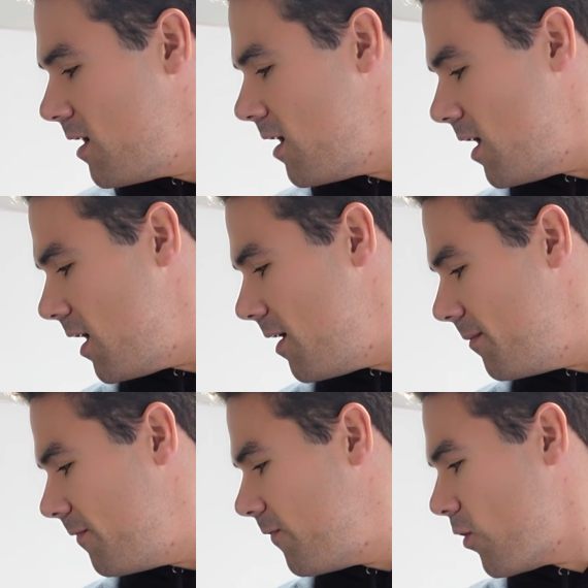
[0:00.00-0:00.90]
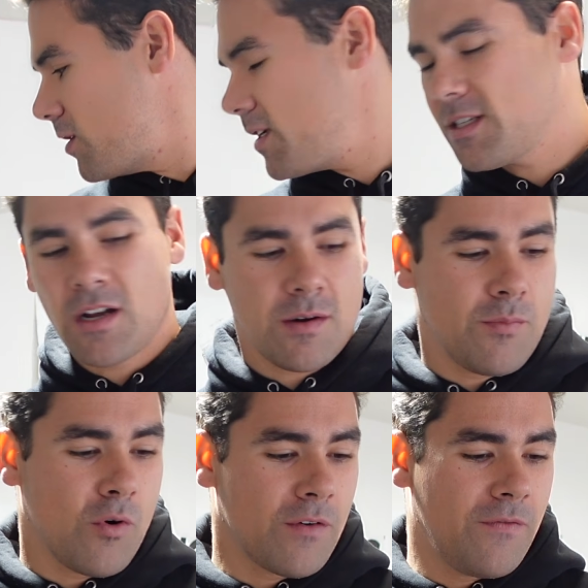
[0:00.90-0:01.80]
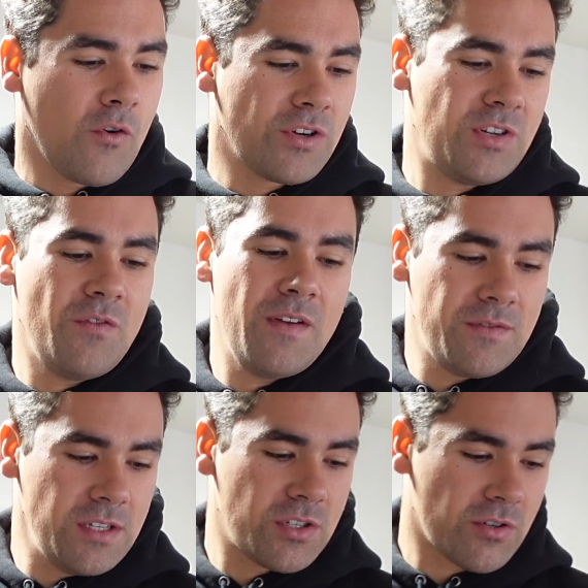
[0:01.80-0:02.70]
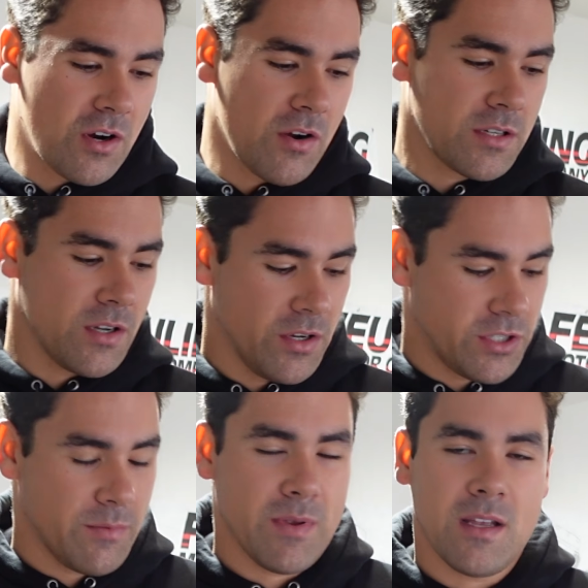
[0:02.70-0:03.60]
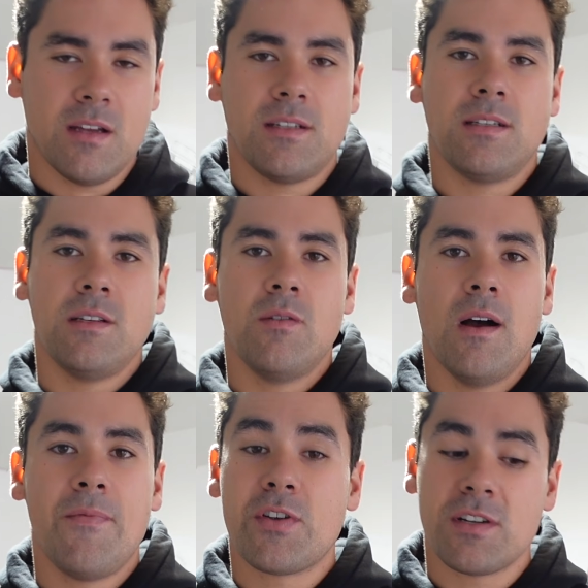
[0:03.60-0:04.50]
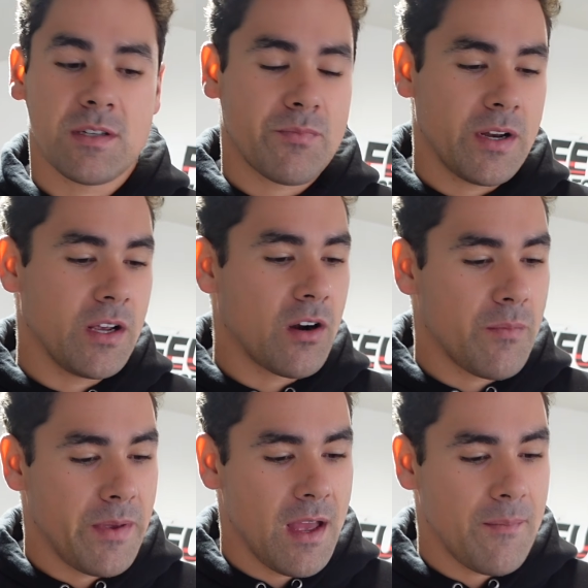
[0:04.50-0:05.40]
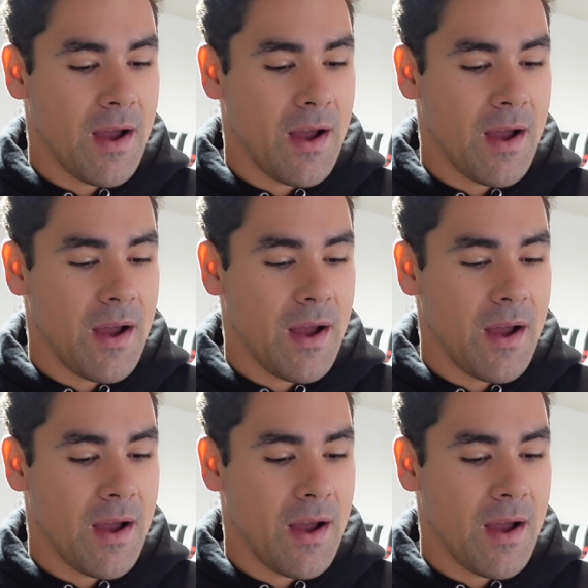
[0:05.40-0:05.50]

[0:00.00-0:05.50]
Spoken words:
4,600 bore, 4,250 stroke, so it should be good to turn some pretty good RPM.